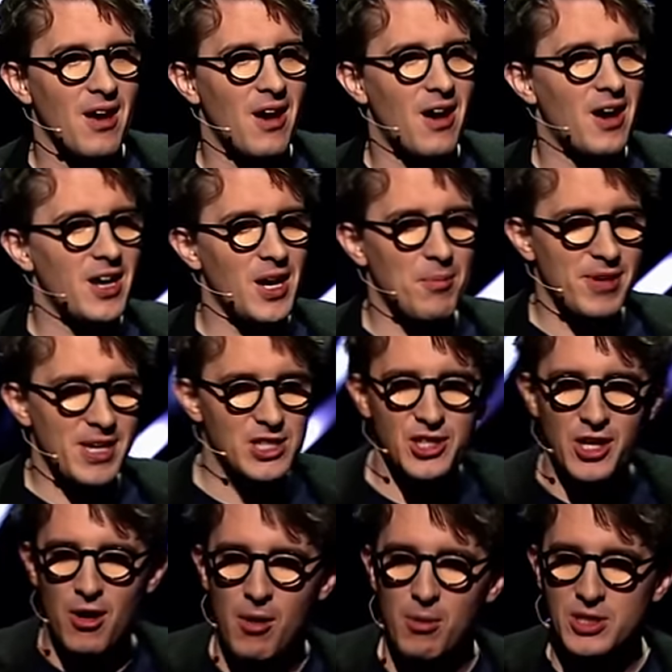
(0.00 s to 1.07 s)
A number of years
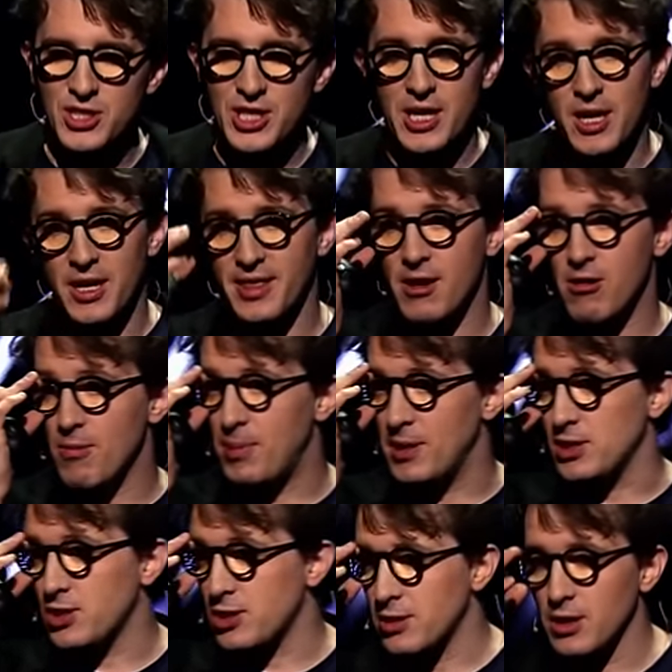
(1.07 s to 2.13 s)
ago, I went to see a
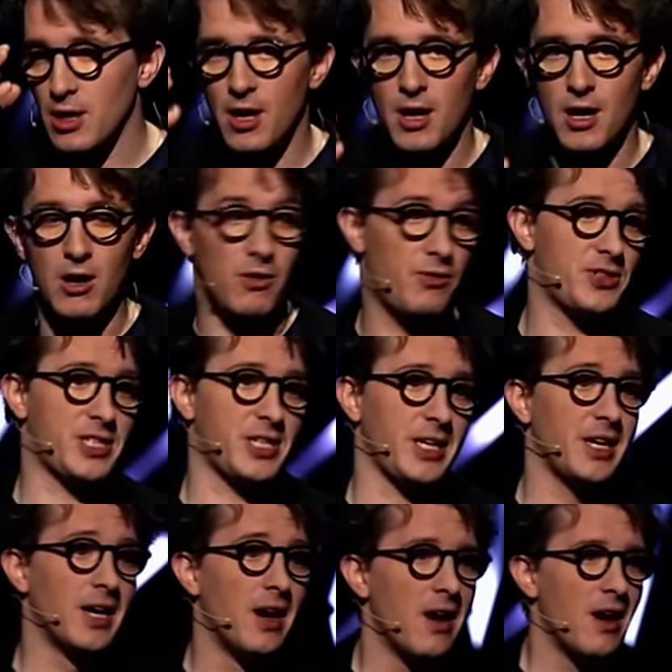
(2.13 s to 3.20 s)
therapist, obviously.